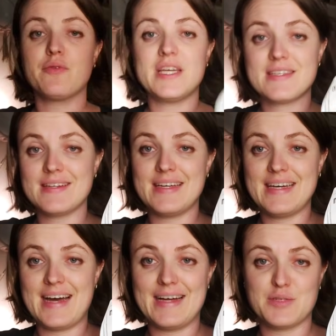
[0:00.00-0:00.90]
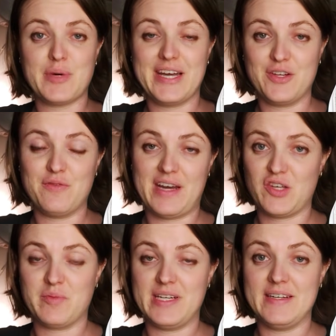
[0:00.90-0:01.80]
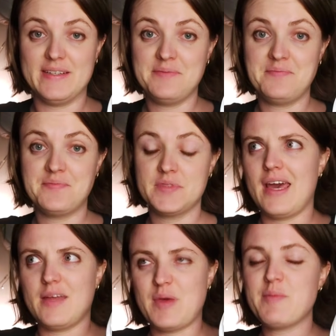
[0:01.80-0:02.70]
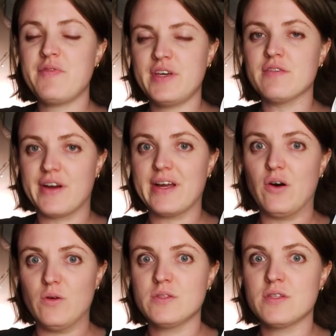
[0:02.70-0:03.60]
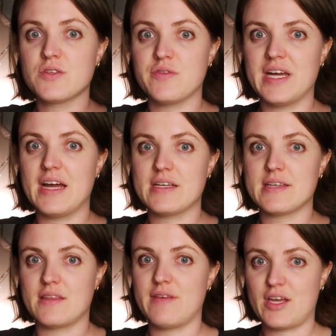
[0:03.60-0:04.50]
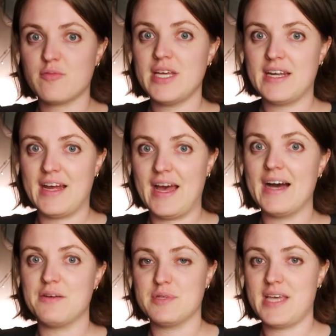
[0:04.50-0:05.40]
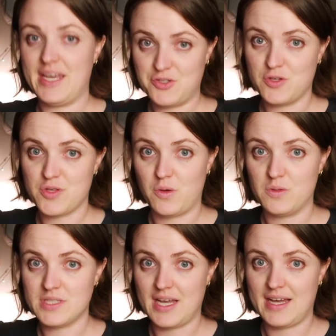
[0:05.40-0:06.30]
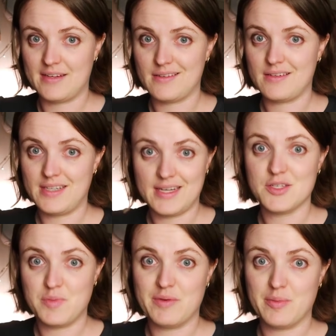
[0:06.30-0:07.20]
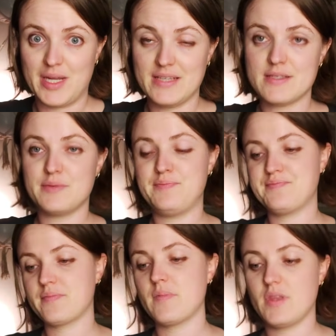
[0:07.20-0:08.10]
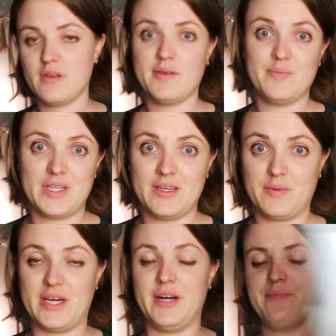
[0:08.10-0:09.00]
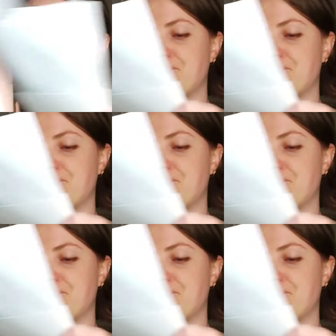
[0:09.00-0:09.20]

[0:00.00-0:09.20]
Recently, I had to buy a new vacuum cleaner. It made me feel very old to realize that the vacuum cleaner I had was 8 years old and needed to be replaced. But here we are.